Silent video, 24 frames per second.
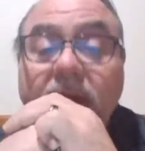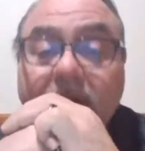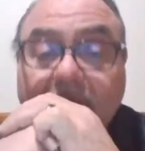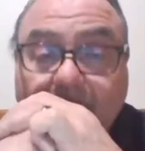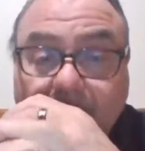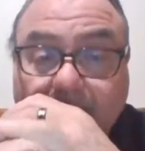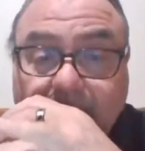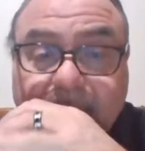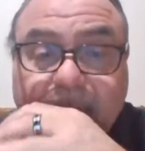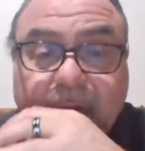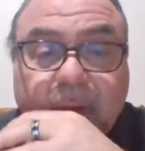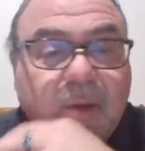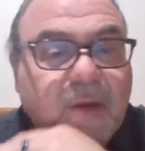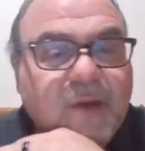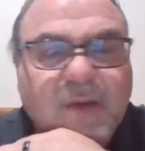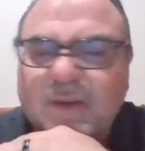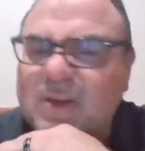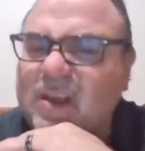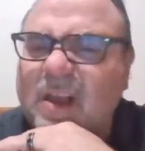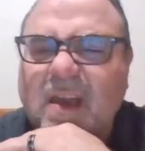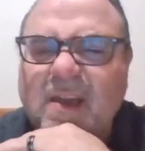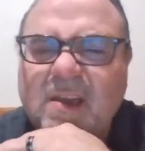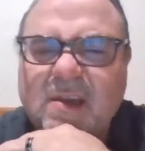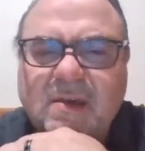Go up to him.
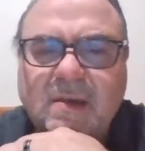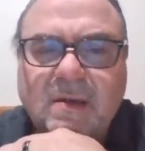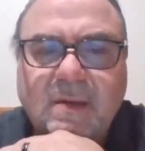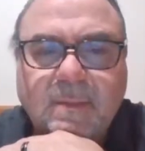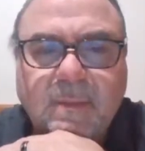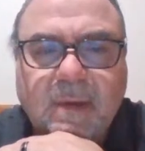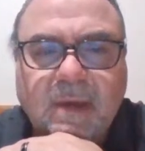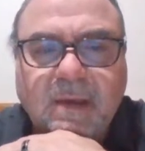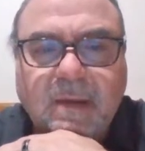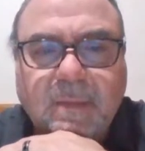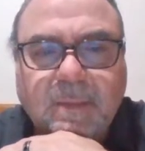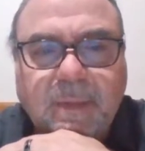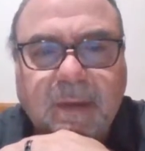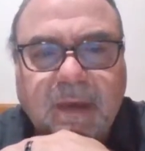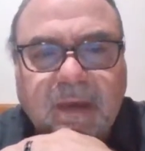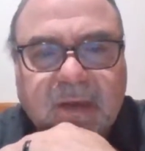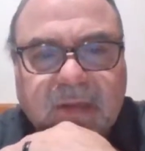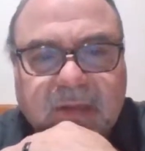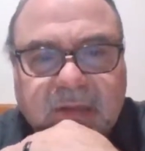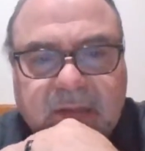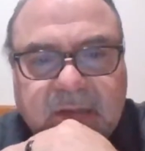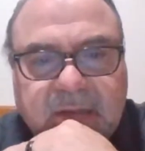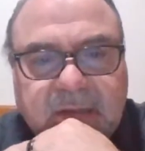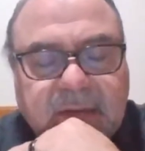Slice you in a million
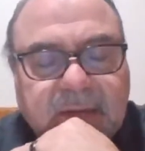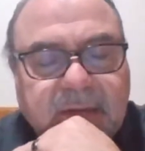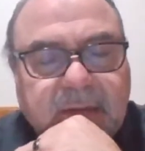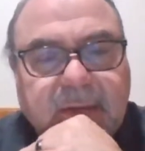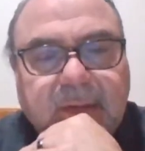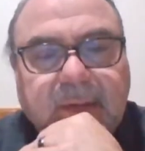pieces.